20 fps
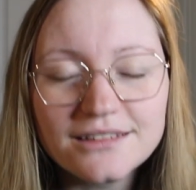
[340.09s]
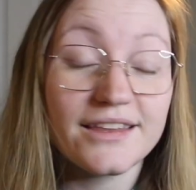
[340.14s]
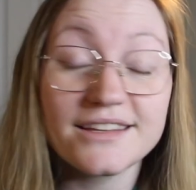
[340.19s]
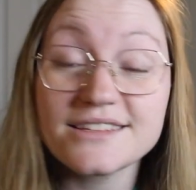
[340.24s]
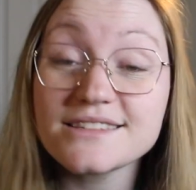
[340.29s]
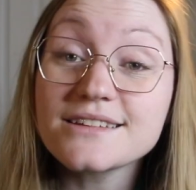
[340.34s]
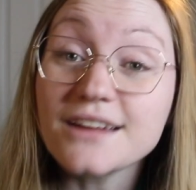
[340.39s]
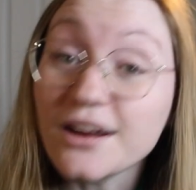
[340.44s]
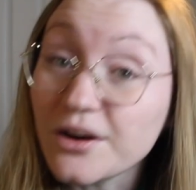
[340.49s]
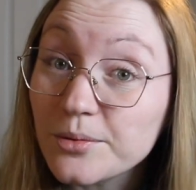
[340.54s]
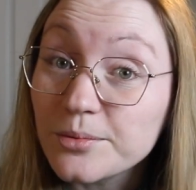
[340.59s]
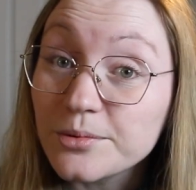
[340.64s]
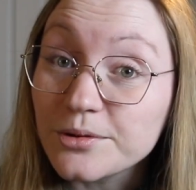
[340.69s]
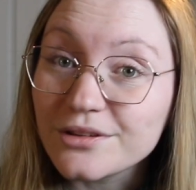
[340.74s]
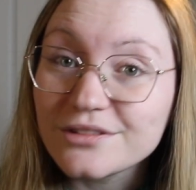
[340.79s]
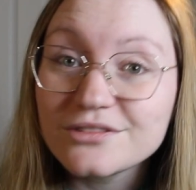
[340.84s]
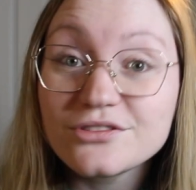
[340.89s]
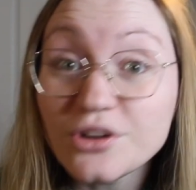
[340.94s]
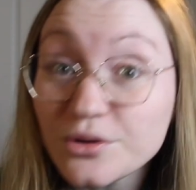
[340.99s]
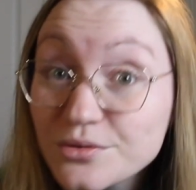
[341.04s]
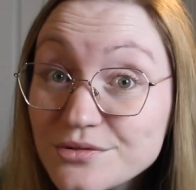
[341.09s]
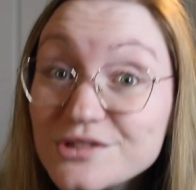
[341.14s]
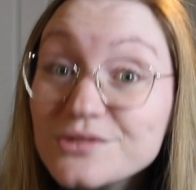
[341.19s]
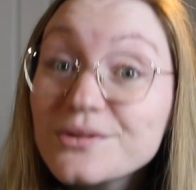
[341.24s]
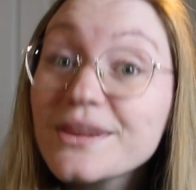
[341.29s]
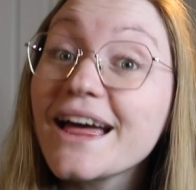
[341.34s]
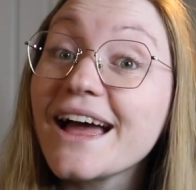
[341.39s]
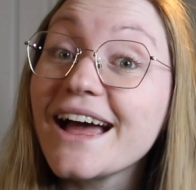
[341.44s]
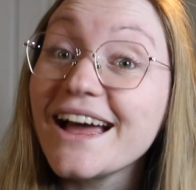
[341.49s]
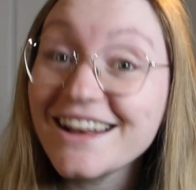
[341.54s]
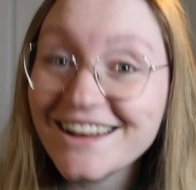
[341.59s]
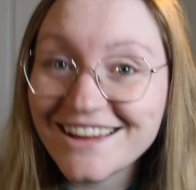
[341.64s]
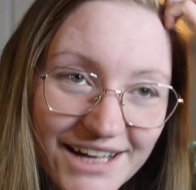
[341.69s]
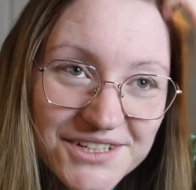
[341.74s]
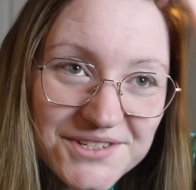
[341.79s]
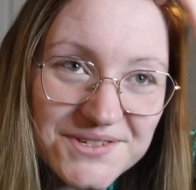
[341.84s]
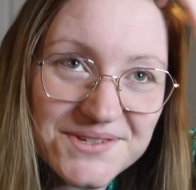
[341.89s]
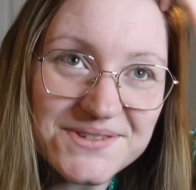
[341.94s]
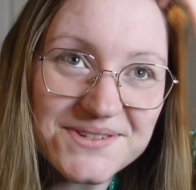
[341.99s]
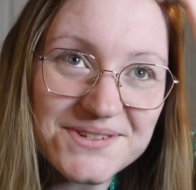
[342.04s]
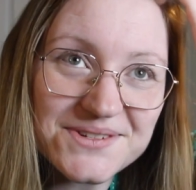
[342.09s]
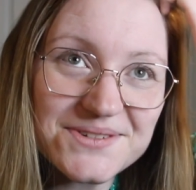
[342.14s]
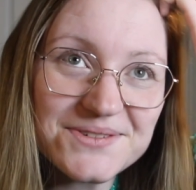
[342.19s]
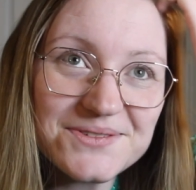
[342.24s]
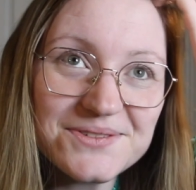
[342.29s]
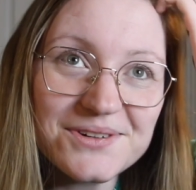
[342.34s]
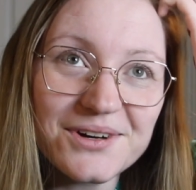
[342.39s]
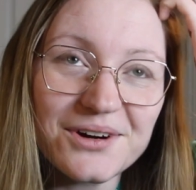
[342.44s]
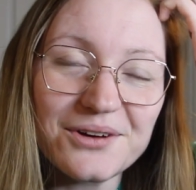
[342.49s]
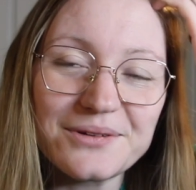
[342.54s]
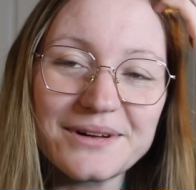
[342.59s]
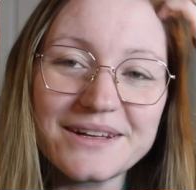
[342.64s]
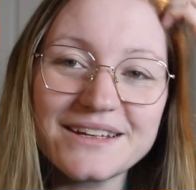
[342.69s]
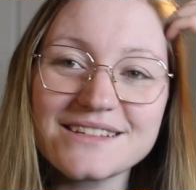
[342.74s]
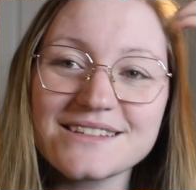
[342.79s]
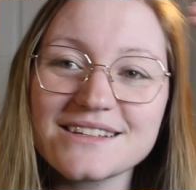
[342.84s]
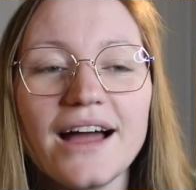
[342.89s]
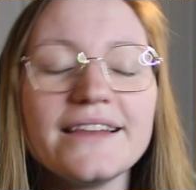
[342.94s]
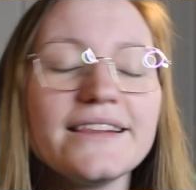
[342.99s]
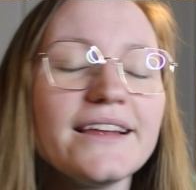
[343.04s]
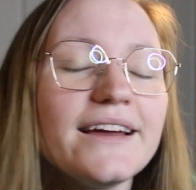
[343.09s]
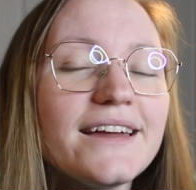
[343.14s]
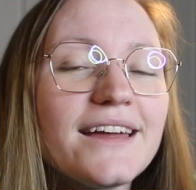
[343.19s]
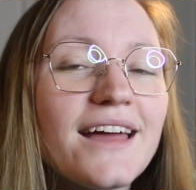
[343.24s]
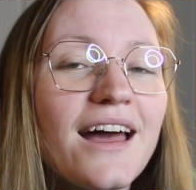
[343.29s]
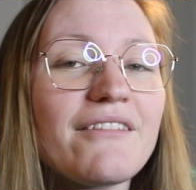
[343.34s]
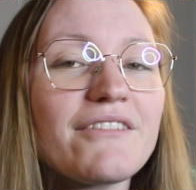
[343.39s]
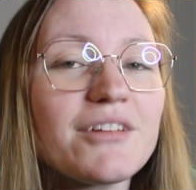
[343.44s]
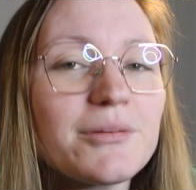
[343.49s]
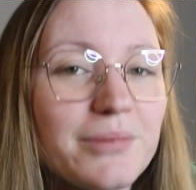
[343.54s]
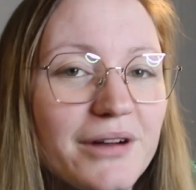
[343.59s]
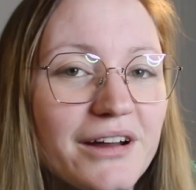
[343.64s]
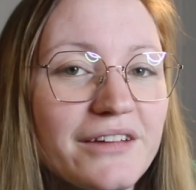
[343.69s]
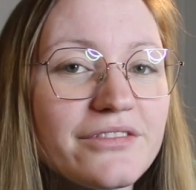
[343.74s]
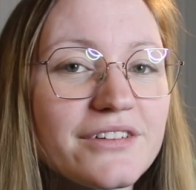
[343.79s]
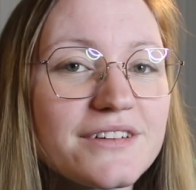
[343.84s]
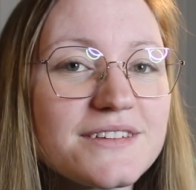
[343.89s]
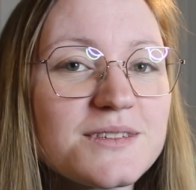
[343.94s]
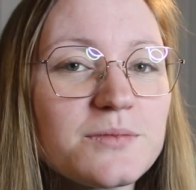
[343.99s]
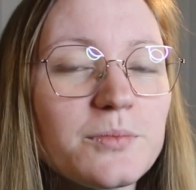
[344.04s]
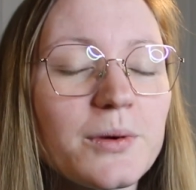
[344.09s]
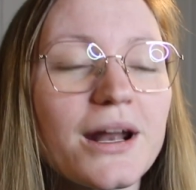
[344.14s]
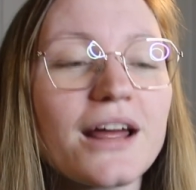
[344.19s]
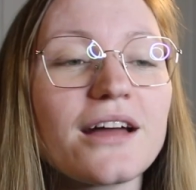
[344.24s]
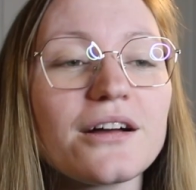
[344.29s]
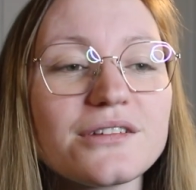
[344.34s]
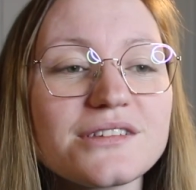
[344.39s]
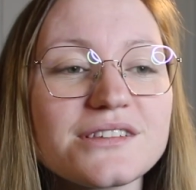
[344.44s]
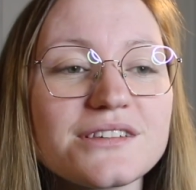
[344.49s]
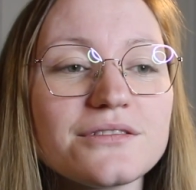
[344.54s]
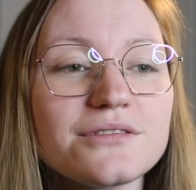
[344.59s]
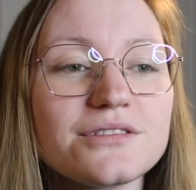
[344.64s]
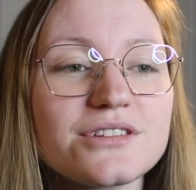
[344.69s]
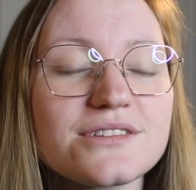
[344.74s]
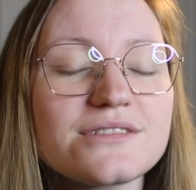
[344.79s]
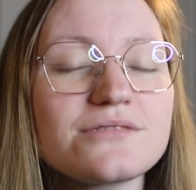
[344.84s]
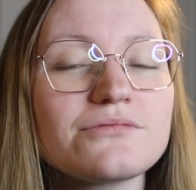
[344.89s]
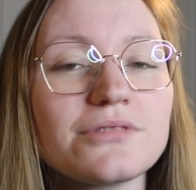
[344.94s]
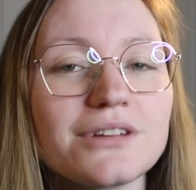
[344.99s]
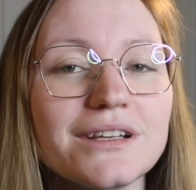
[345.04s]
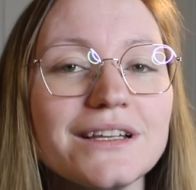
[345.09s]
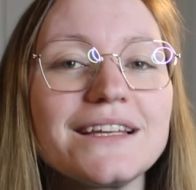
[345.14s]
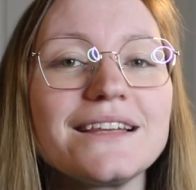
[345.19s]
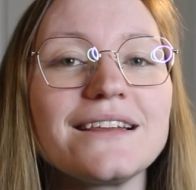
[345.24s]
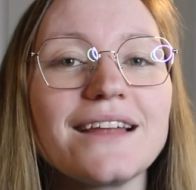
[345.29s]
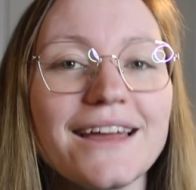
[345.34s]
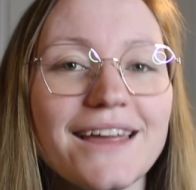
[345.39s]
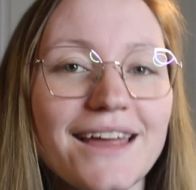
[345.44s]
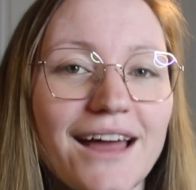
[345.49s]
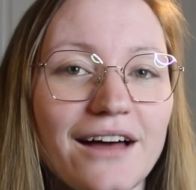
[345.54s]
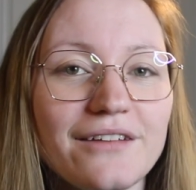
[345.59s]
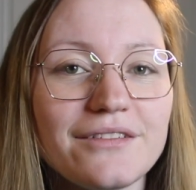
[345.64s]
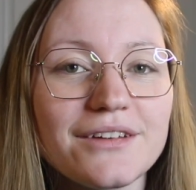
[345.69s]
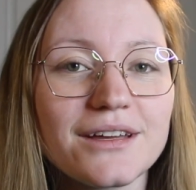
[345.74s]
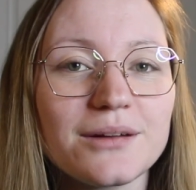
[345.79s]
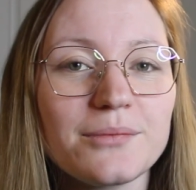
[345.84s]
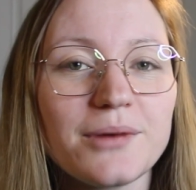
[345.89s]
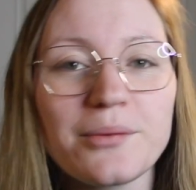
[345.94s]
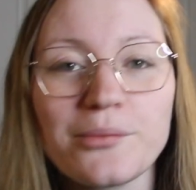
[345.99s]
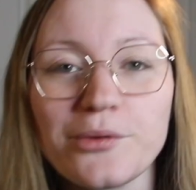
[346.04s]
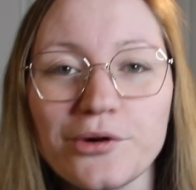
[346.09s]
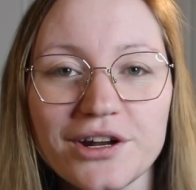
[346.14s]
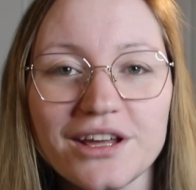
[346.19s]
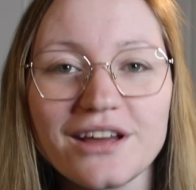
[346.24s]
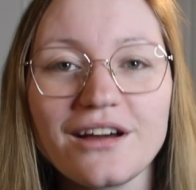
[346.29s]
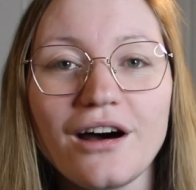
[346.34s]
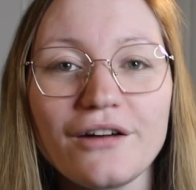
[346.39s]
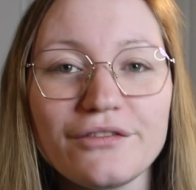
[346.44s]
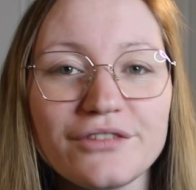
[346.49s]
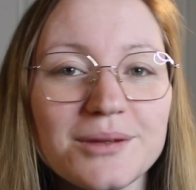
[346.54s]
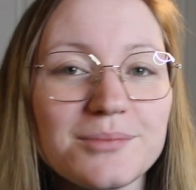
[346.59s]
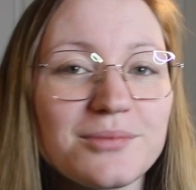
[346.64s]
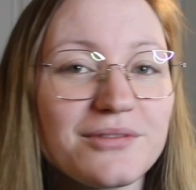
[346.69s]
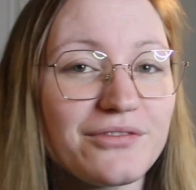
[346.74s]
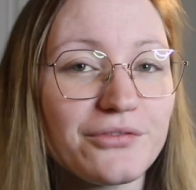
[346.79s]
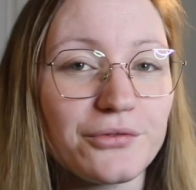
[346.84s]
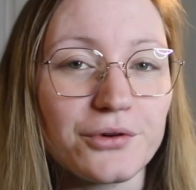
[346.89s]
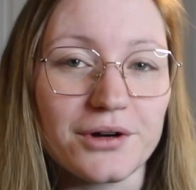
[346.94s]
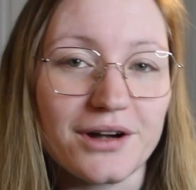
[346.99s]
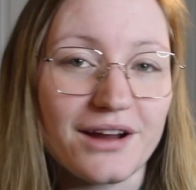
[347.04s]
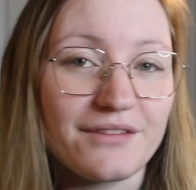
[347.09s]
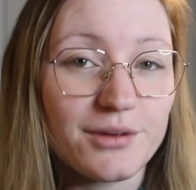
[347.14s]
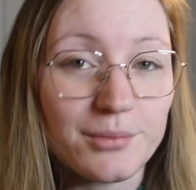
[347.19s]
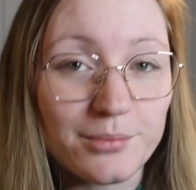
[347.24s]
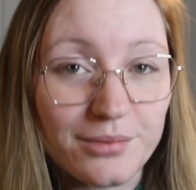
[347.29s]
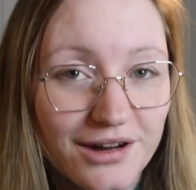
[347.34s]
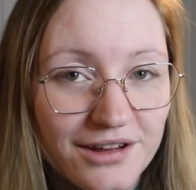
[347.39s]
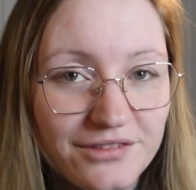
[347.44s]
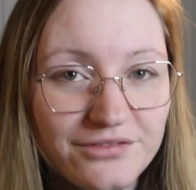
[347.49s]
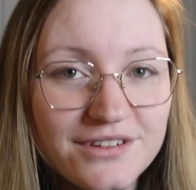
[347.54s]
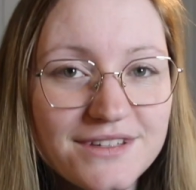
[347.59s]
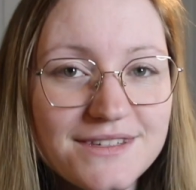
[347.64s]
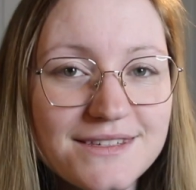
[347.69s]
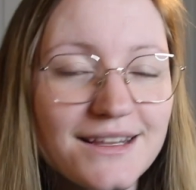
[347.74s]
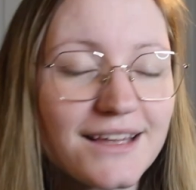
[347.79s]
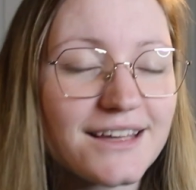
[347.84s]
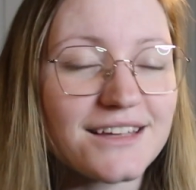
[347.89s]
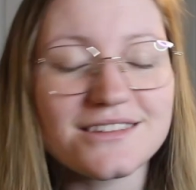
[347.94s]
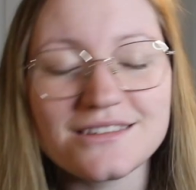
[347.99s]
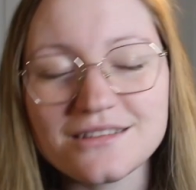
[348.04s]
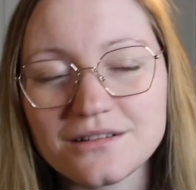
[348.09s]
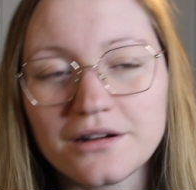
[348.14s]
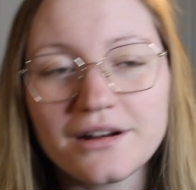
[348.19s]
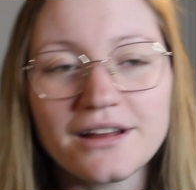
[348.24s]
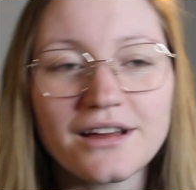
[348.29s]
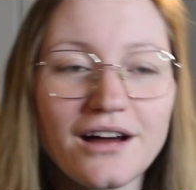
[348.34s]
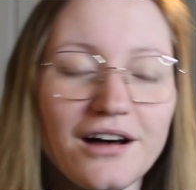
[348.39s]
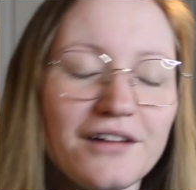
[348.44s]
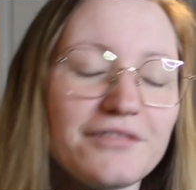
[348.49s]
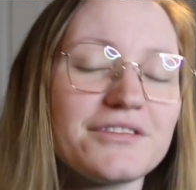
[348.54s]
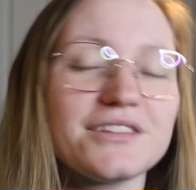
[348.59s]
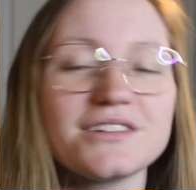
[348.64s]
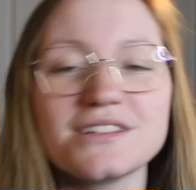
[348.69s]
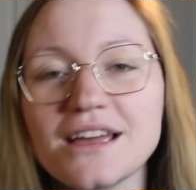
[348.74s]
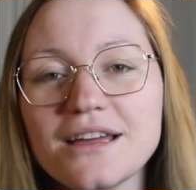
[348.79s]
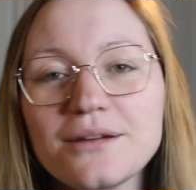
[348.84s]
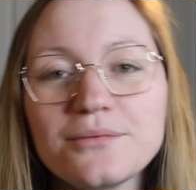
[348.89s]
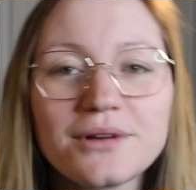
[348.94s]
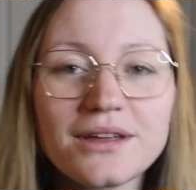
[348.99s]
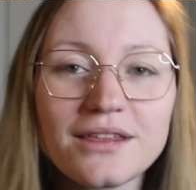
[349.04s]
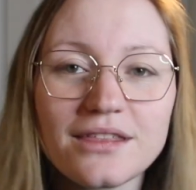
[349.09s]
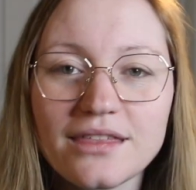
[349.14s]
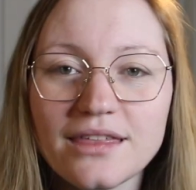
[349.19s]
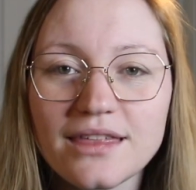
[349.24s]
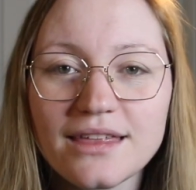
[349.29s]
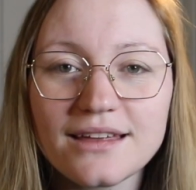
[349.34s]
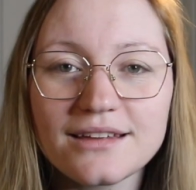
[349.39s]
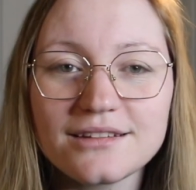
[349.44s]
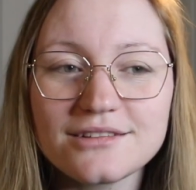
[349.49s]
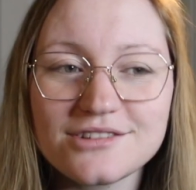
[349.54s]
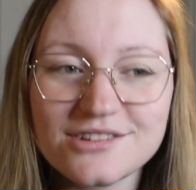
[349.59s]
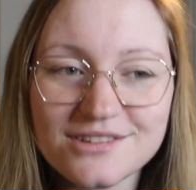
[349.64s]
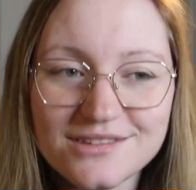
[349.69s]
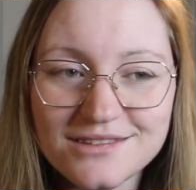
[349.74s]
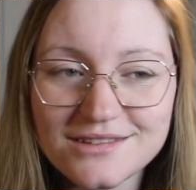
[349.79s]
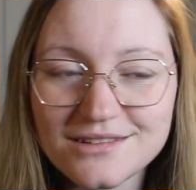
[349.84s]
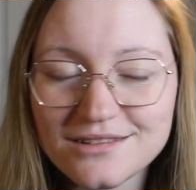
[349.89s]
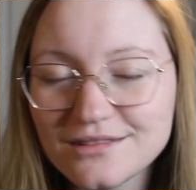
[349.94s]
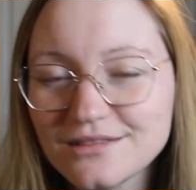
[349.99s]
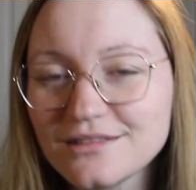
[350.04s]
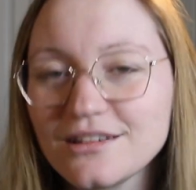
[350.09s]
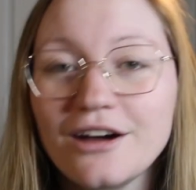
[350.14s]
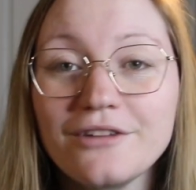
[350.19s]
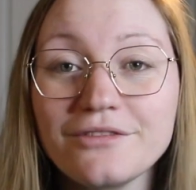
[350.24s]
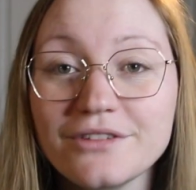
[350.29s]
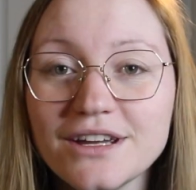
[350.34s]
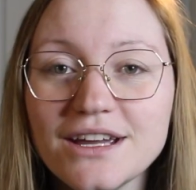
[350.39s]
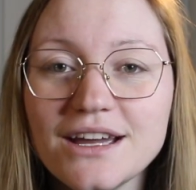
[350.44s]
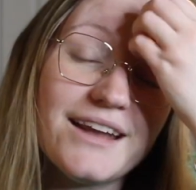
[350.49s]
That's terrible. Don't do that. I used to always, I like having breakfast, but I also just really like having my morning coffee before having breakfast, like starting off the day with just coffee.